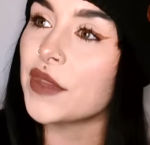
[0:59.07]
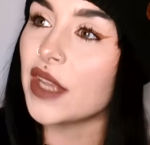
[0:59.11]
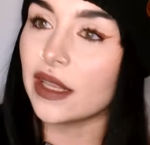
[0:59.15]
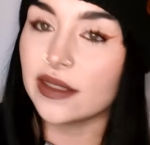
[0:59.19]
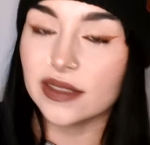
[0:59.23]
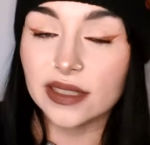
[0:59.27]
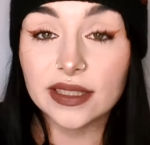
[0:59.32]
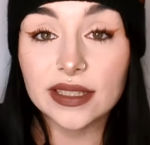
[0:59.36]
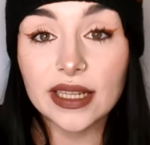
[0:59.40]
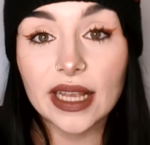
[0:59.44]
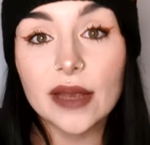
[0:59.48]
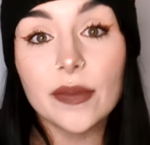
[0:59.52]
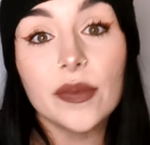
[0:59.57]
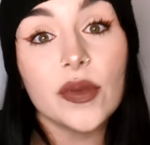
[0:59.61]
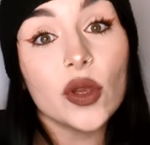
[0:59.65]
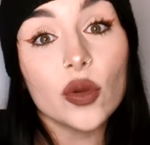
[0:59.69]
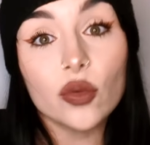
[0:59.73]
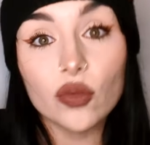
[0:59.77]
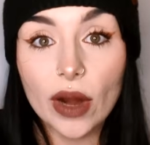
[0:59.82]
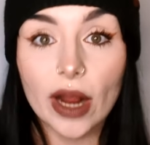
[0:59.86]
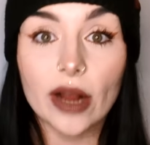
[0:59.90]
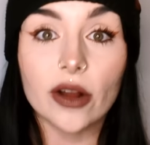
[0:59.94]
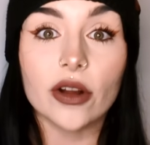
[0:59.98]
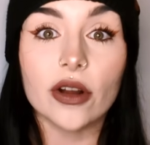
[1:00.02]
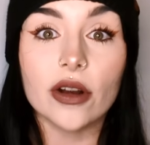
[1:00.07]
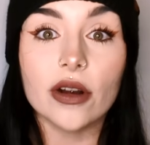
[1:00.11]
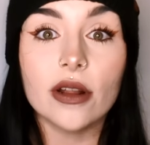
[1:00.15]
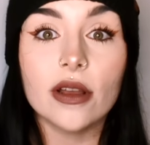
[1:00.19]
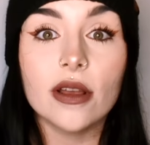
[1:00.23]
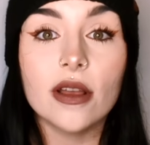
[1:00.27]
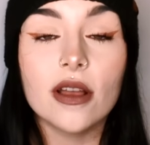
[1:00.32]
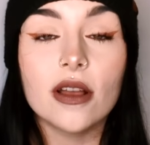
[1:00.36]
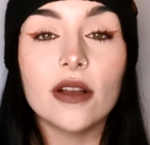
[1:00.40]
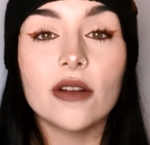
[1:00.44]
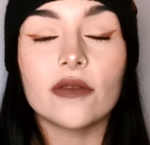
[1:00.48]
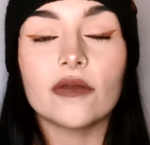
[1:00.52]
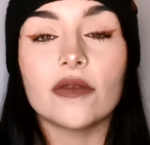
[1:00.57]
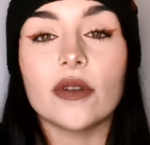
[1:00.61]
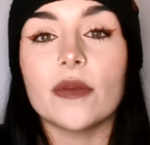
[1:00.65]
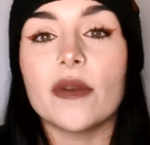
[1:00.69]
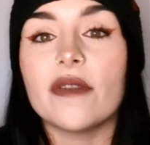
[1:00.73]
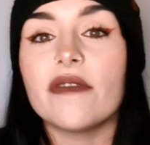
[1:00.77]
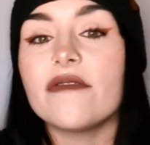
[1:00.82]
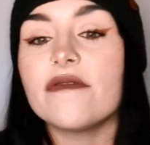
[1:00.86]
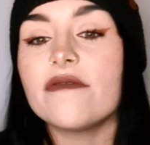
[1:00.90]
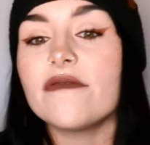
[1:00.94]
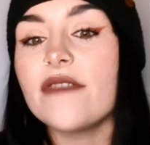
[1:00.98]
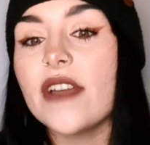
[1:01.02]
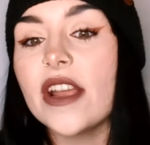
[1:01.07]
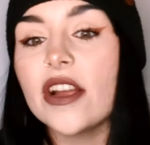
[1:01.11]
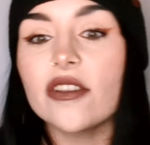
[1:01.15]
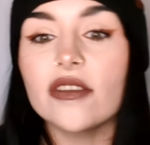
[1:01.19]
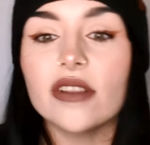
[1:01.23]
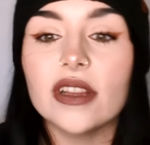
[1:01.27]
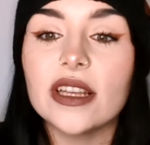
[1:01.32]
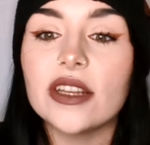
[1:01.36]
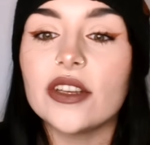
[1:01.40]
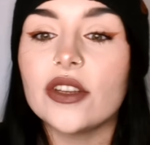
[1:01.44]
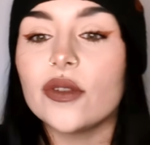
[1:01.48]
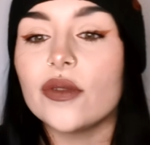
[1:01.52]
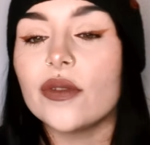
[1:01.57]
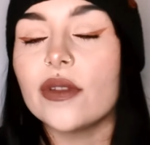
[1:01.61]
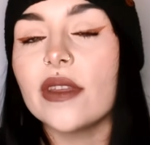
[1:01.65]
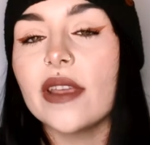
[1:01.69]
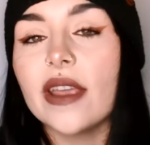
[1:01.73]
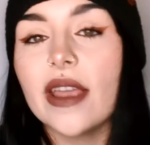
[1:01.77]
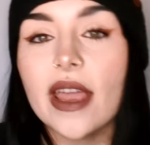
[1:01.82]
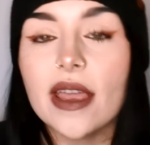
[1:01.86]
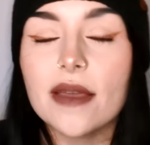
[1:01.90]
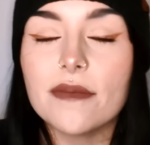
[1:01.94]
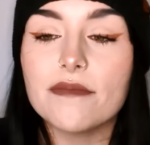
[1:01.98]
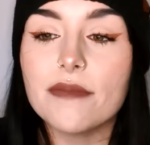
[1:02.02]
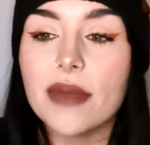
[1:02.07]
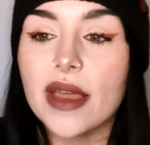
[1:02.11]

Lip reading: It's a debut record from a fairly new to the game